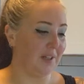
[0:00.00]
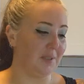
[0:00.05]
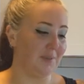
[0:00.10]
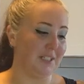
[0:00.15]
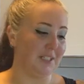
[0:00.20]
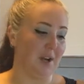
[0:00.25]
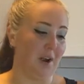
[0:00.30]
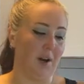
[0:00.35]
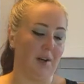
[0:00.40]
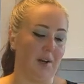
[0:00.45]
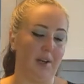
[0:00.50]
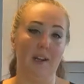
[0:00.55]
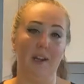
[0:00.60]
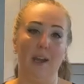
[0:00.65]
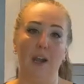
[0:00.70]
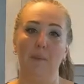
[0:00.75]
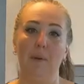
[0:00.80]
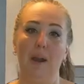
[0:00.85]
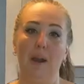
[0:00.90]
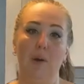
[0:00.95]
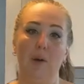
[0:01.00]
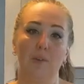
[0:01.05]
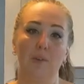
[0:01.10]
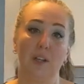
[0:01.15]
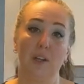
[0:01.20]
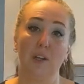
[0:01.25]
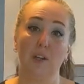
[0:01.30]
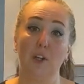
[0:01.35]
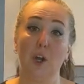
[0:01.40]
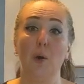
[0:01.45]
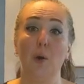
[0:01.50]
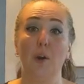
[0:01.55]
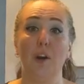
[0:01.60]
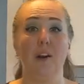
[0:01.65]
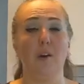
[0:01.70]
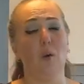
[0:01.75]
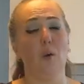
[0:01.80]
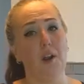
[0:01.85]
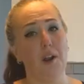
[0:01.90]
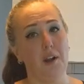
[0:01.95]
to be talking about
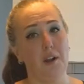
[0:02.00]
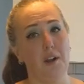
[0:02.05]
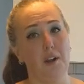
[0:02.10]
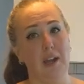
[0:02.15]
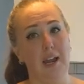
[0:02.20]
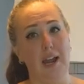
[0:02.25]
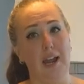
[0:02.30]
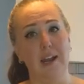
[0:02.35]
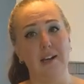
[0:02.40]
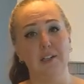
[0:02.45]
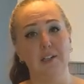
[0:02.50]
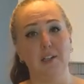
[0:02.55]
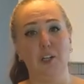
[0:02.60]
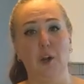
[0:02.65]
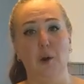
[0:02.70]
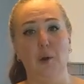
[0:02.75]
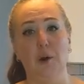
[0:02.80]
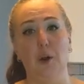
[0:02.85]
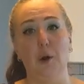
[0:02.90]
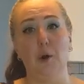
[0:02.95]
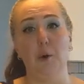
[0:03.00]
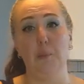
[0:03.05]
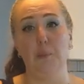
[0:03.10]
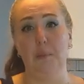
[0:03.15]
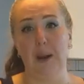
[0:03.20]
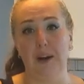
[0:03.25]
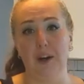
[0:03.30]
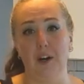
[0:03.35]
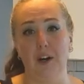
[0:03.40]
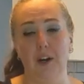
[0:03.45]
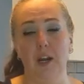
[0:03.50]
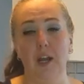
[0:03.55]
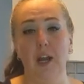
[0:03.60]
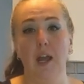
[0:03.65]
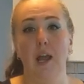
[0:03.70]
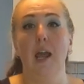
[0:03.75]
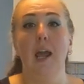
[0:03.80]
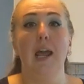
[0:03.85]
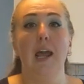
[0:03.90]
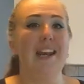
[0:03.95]
coconut oil and cocoa butter.
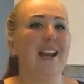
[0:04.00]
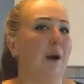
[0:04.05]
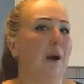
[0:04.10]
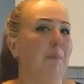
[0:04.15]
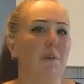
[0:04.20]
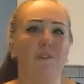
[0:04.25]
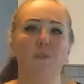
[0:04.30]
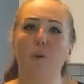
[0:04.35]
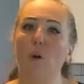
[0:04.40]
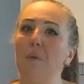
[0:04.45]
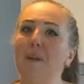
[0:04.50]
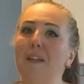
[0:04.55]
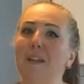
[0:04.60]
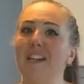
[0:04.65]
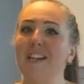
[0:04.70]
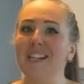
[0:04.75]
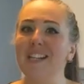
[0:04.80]
Now, before we get